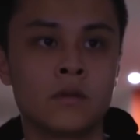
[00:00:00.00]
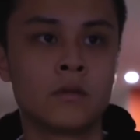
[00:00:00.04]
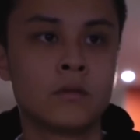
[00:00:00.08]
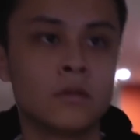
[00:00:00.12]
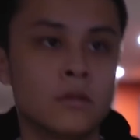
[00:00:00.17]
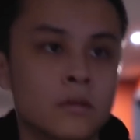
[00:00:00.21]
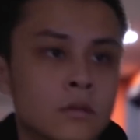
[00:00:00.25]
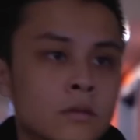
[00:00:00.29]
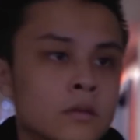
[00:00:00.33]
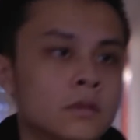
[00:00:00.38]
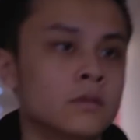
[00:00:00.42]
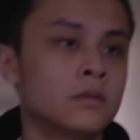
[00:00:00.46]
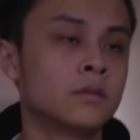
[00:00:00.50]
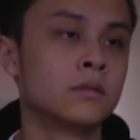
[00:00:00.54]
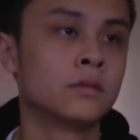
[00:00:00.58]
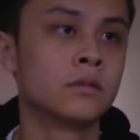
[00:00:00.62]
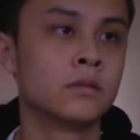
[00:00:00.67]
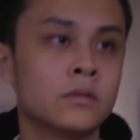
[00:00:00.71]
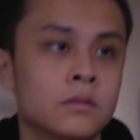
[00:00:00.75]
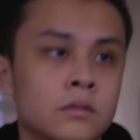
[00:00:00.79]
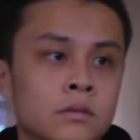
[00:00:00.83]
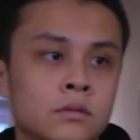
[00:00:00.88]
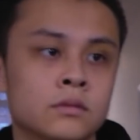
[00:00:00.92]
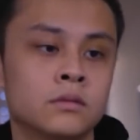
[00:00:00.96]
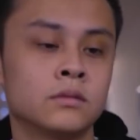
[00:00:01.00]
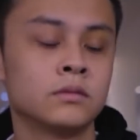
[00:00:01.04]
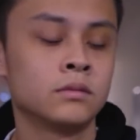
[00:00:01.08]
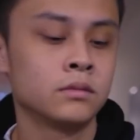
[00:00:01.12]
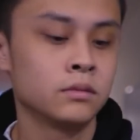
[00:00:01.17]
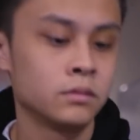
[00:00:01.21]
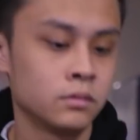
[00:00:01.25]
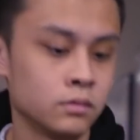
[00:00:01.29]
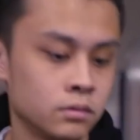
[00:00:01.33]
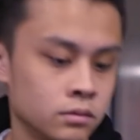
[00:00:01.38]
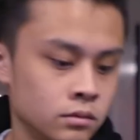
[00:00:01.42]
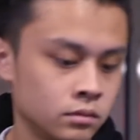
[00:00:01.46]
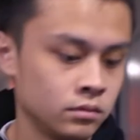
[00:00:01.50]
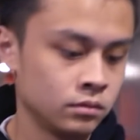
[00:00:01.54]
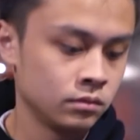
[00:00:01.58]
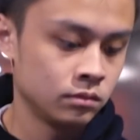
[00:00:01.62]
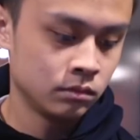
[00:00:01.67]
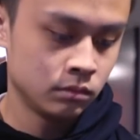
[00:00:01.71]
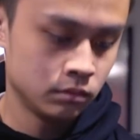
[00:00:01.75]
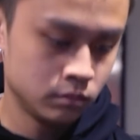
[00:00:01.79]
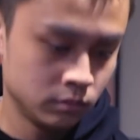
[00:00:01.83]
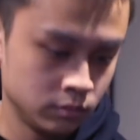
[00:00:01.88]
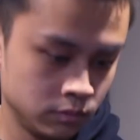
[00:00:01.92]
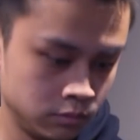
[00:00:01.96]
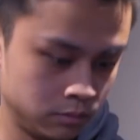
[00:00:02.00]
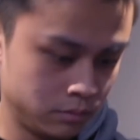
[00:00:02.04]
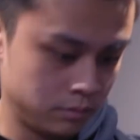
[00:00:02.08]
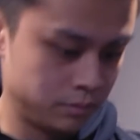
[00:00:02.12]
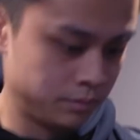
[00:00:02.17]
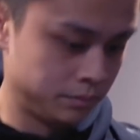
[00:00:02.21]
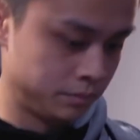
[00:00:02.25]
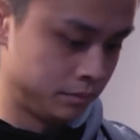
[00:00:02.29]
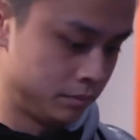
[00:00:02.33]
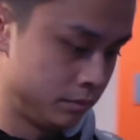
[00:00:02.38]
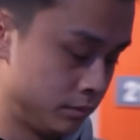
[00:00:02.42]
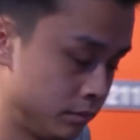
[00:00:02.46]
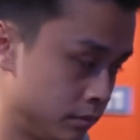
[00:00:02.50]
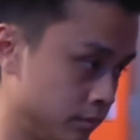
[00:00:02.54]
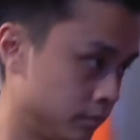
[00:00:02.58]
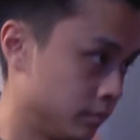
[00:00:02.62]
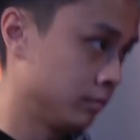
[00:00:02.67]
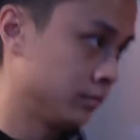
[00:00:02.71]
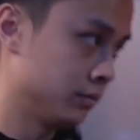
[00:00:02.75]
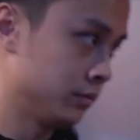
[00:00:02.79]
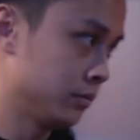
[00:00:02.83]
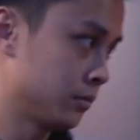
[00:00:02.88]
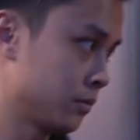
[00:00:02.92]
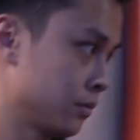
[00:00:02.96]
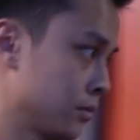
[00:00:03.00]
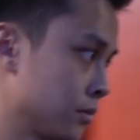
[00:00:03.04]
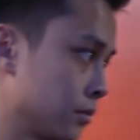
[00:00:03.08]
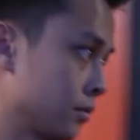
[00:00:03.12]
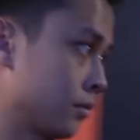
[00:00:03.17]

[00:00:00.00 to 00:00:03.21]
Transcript: What on earth? He's doing all the nades, all the frags.